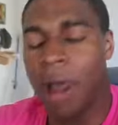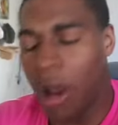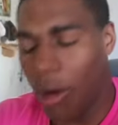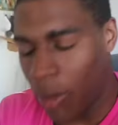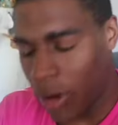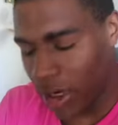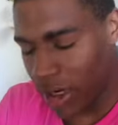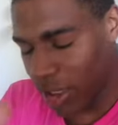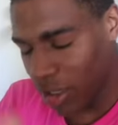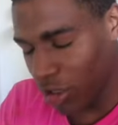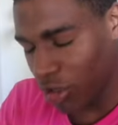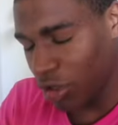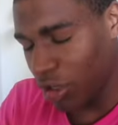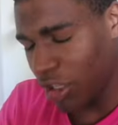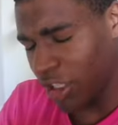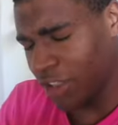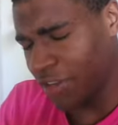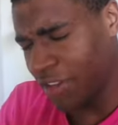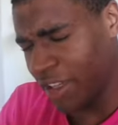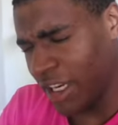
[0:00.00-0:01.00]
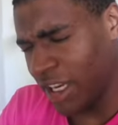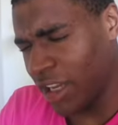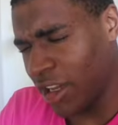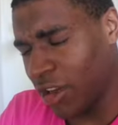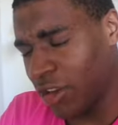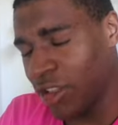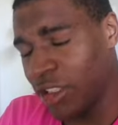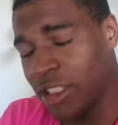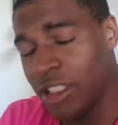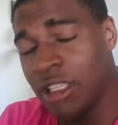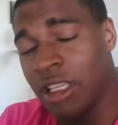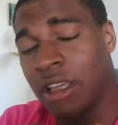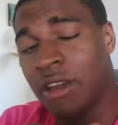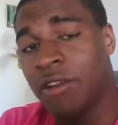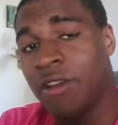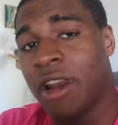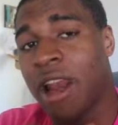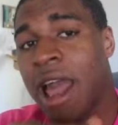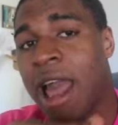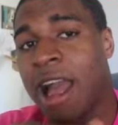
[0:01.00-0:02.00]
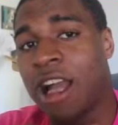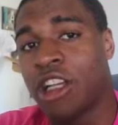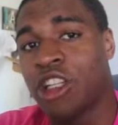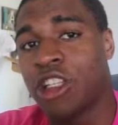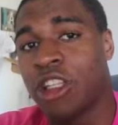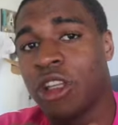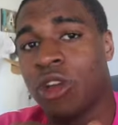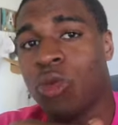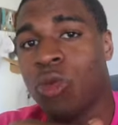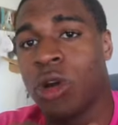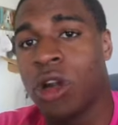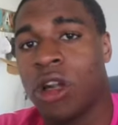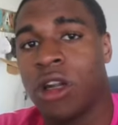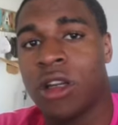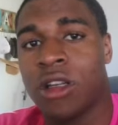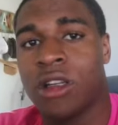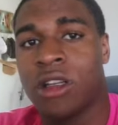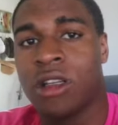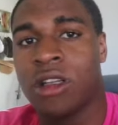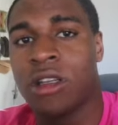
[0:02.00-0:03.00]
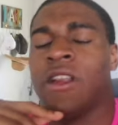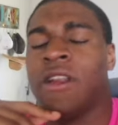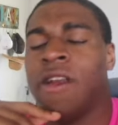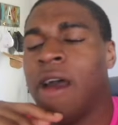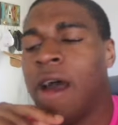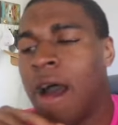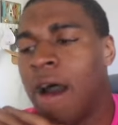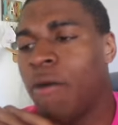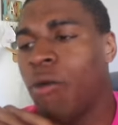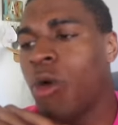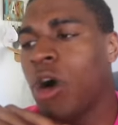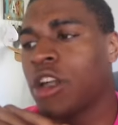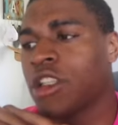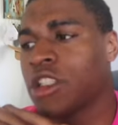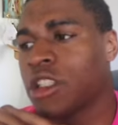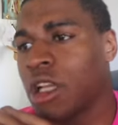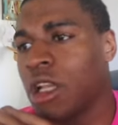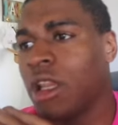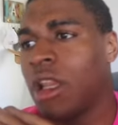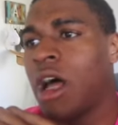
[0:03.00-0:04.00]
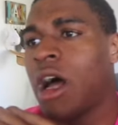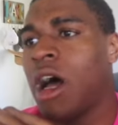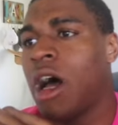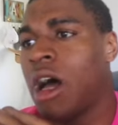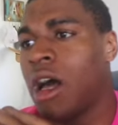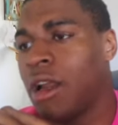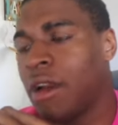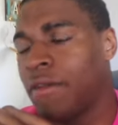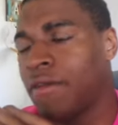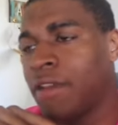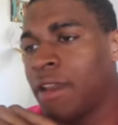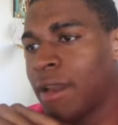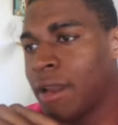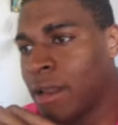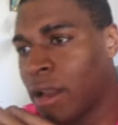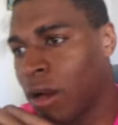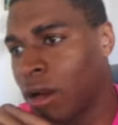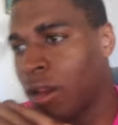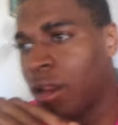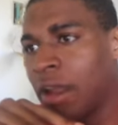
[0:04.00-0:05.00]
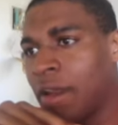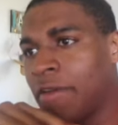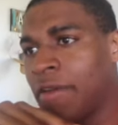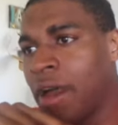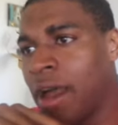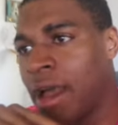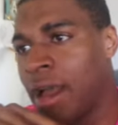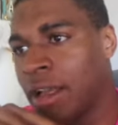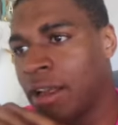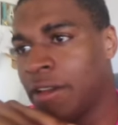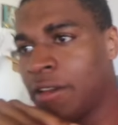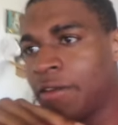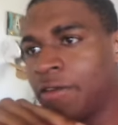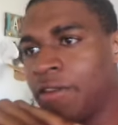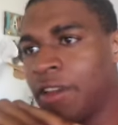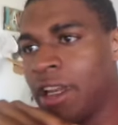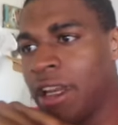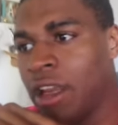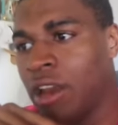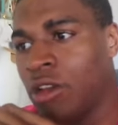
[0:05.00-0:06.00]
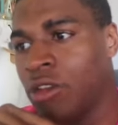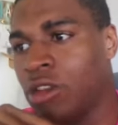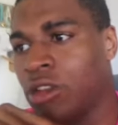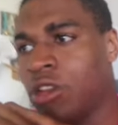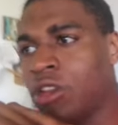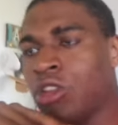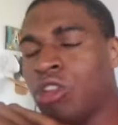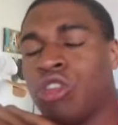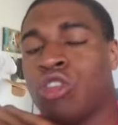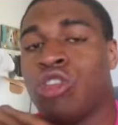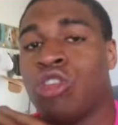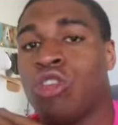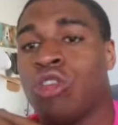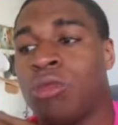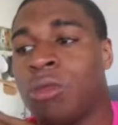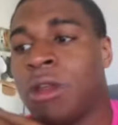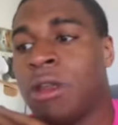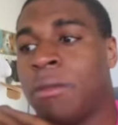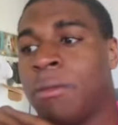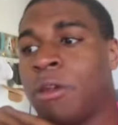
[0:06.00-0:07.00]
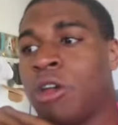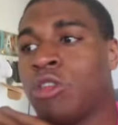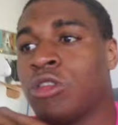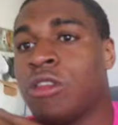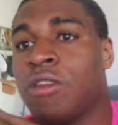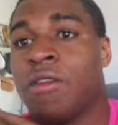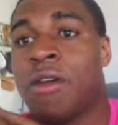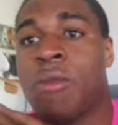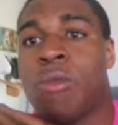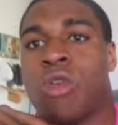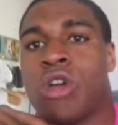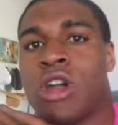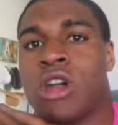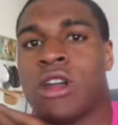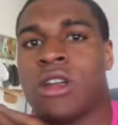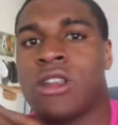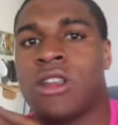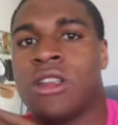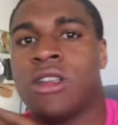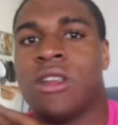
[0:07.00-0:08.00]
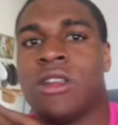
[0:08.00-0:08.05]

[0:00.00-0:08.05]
I wanted to do this video to see if it actually worked. I watched a lot of TikTok life hack videos on YouTube and most of them worked.